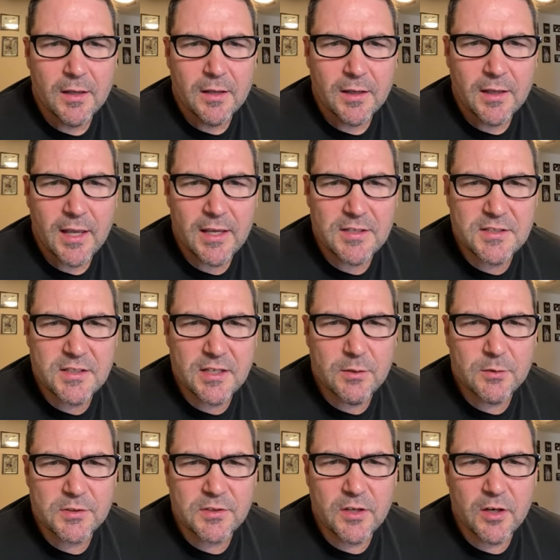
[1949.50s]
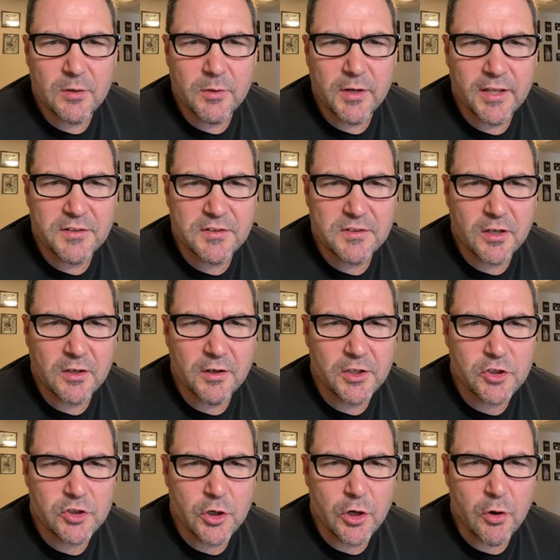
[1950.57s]
KC was good when he had Stuttering
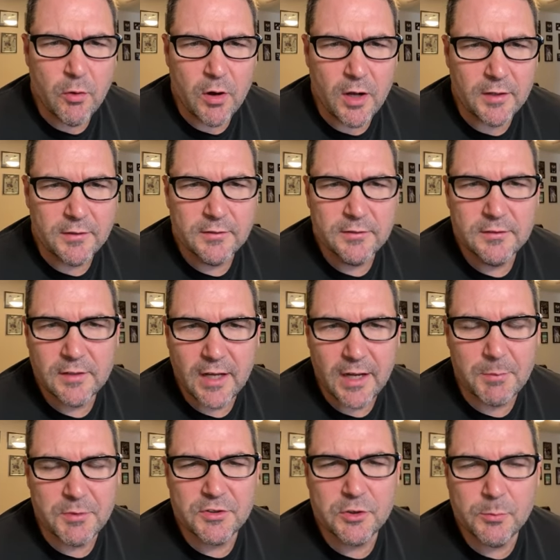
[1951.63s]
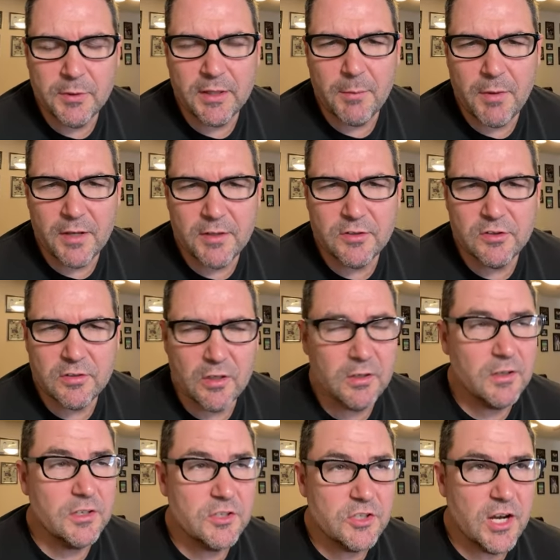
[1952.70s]
Joe on. I'm assuming that meant
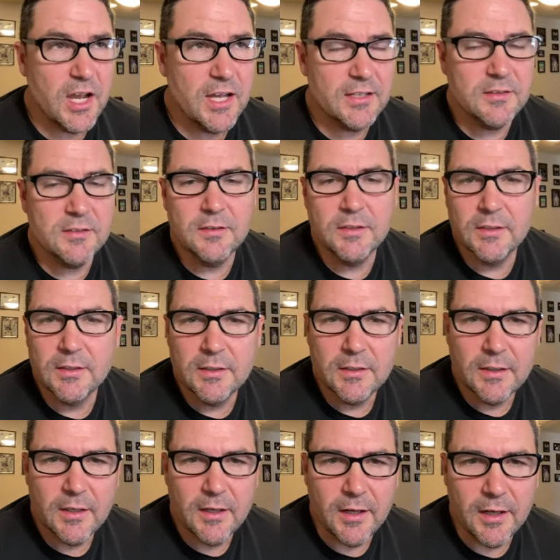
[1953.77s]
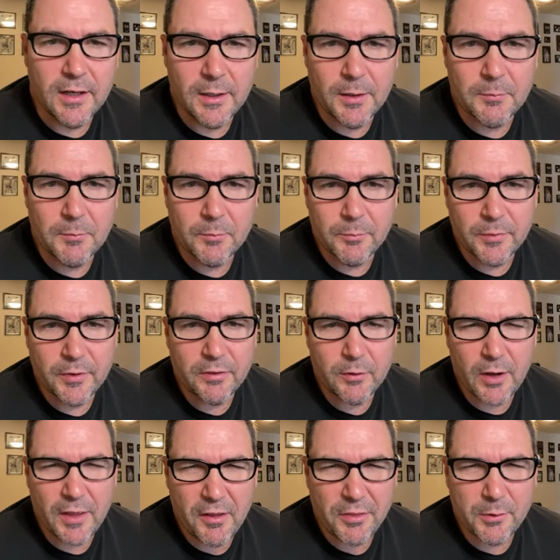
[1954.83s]
Stuttering John, but
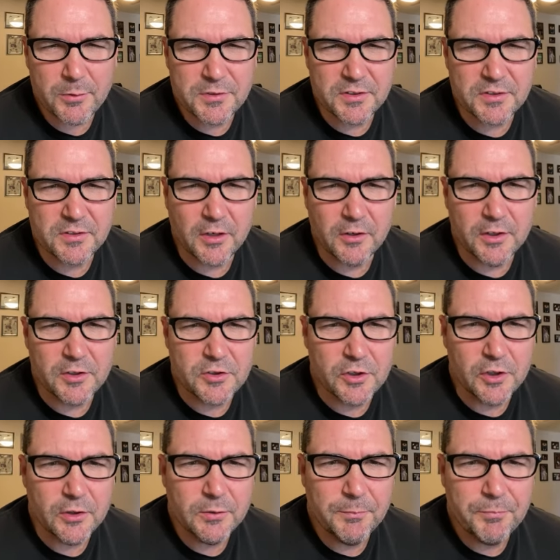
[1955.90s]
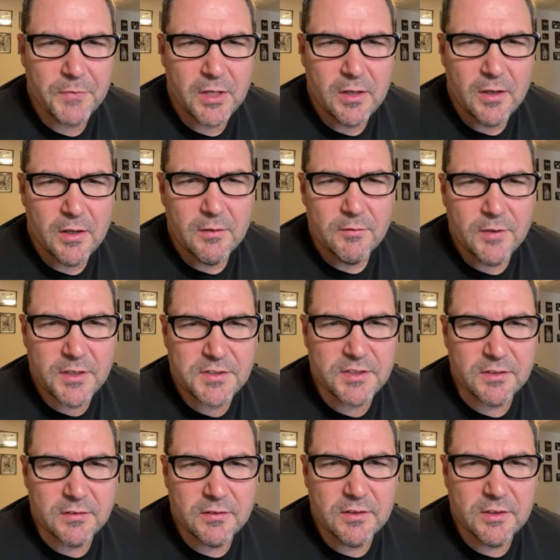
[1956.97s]
I thought there was a Stuttering Joe.
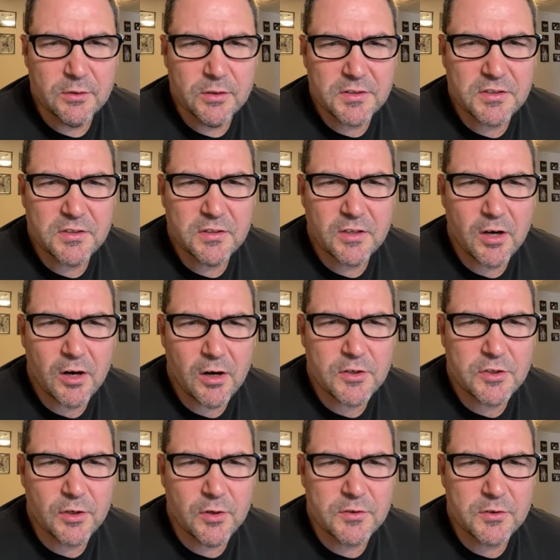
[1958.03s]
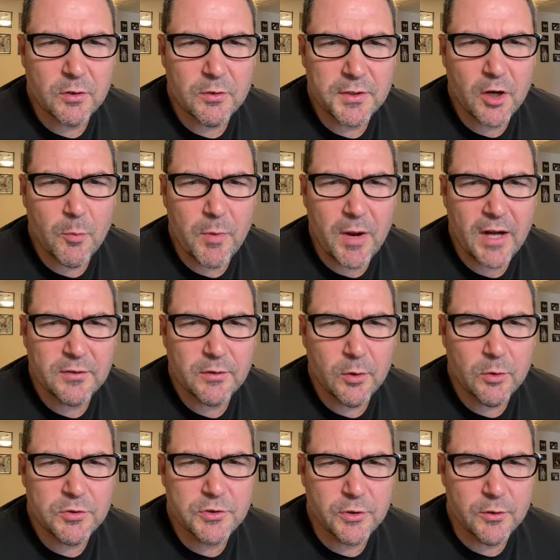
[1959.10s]
Vincent, do you listen to current shows or only go back to
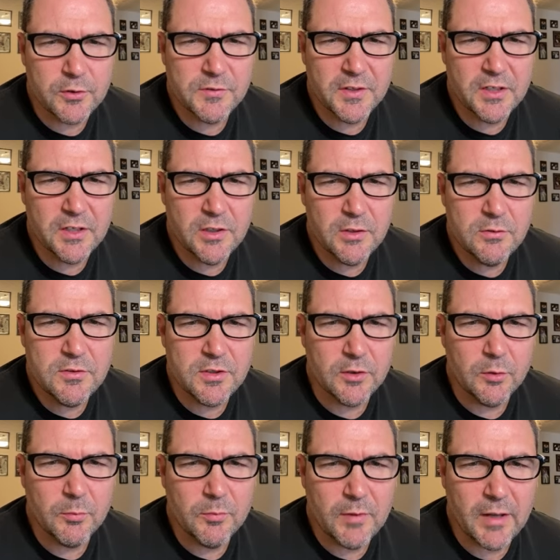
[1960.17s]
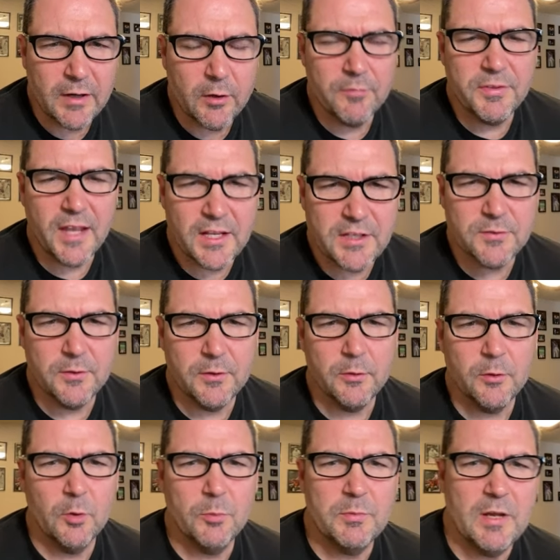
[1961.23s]
old shows via YouTube? I don't know if that's for the
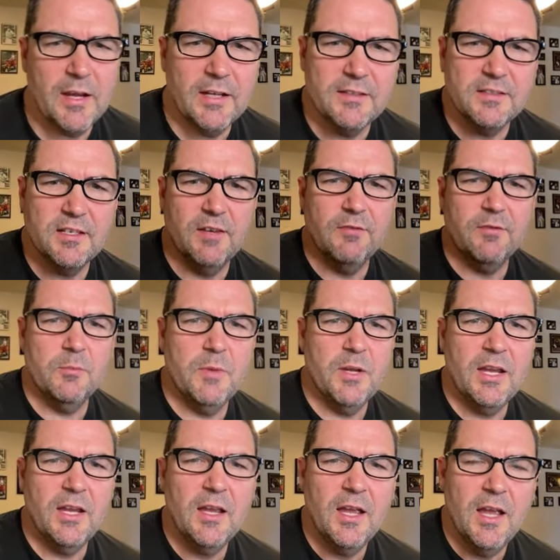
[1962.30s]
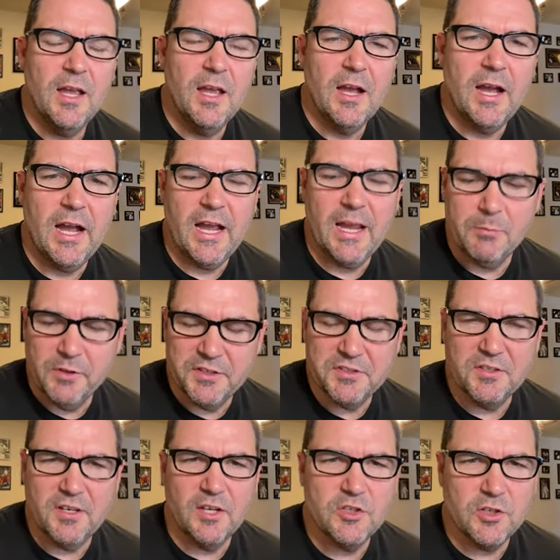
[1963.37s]
group. Now I can say for me, I'm
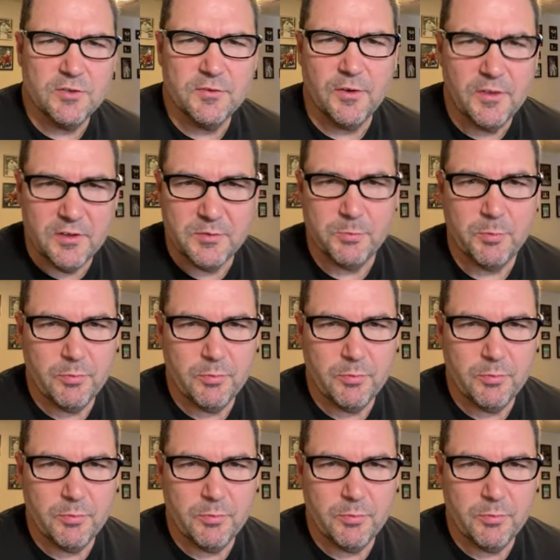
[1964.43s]
listening just for this.